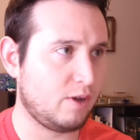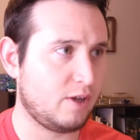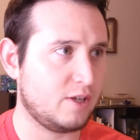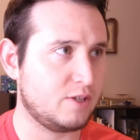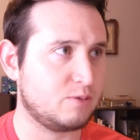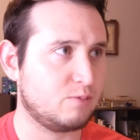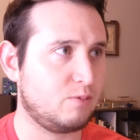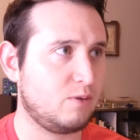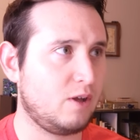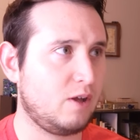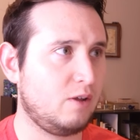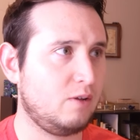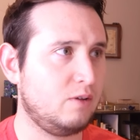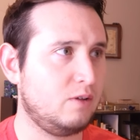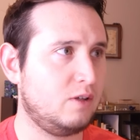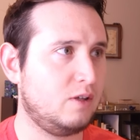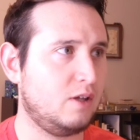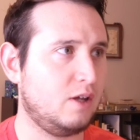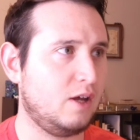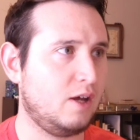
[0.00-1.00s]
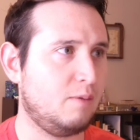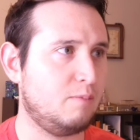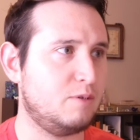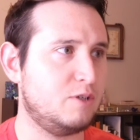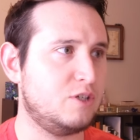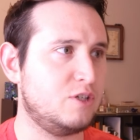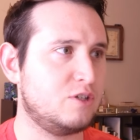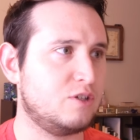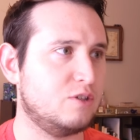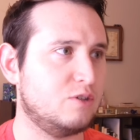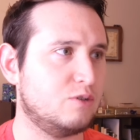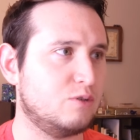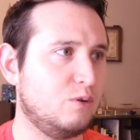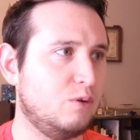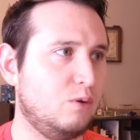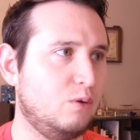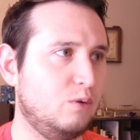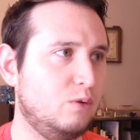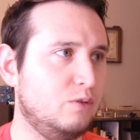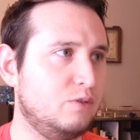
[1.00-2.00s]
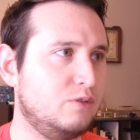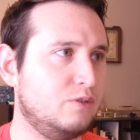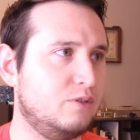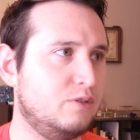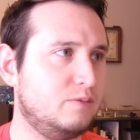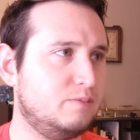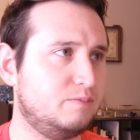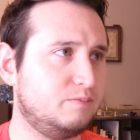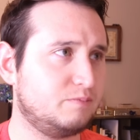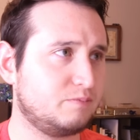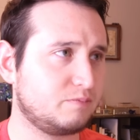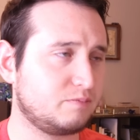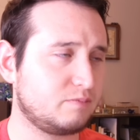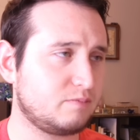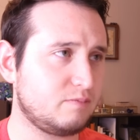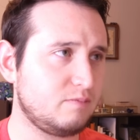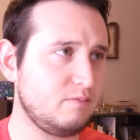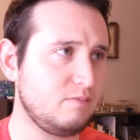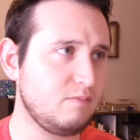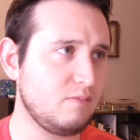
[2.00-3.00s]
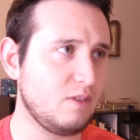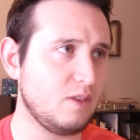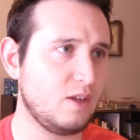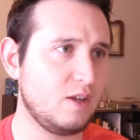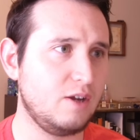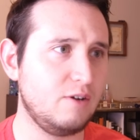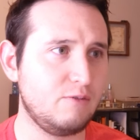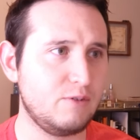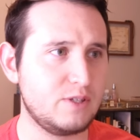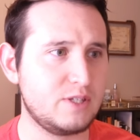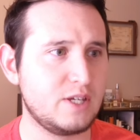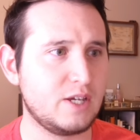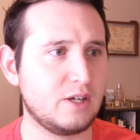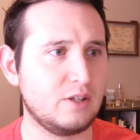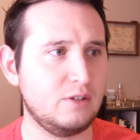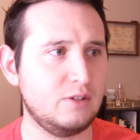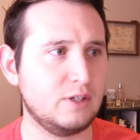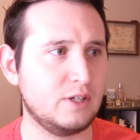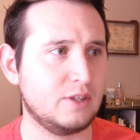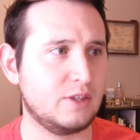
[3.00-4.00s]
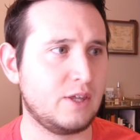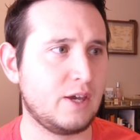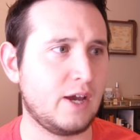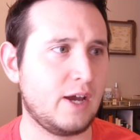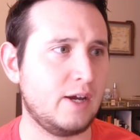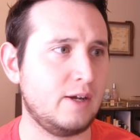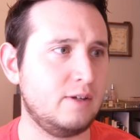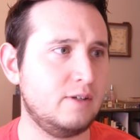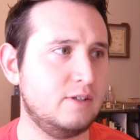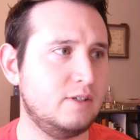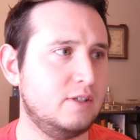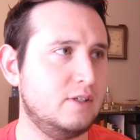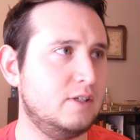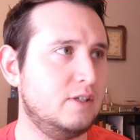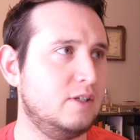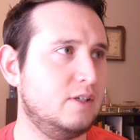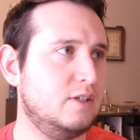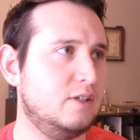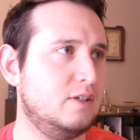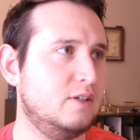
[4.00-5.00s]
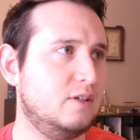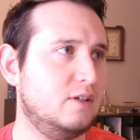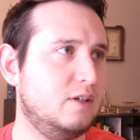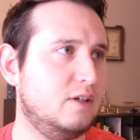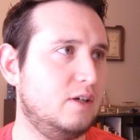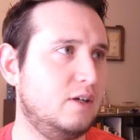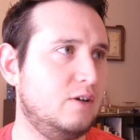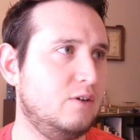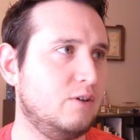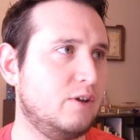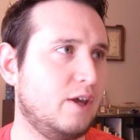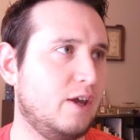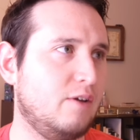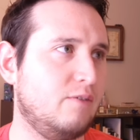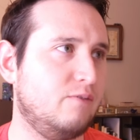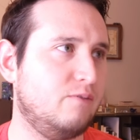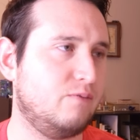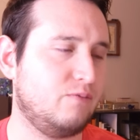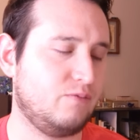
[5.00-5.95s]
As well, Magician Souls, if we take a look at that, okay.